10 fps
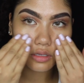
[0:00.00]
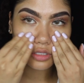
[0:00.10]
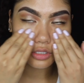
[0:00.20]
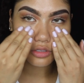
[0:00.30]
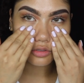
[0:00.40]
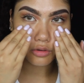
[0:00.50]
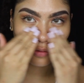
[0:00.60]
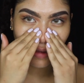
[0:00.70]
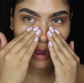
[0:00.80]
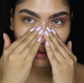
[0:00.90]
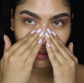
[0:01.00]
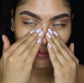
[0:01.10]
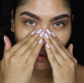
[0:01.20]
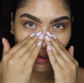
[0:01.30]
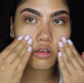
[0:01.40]
just to sort of
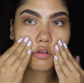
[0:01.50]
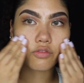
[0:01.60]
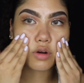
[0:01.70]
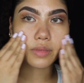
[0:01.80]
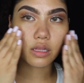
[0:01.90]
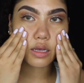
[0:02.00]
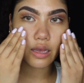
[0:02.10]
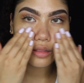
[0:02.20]
activate the formula.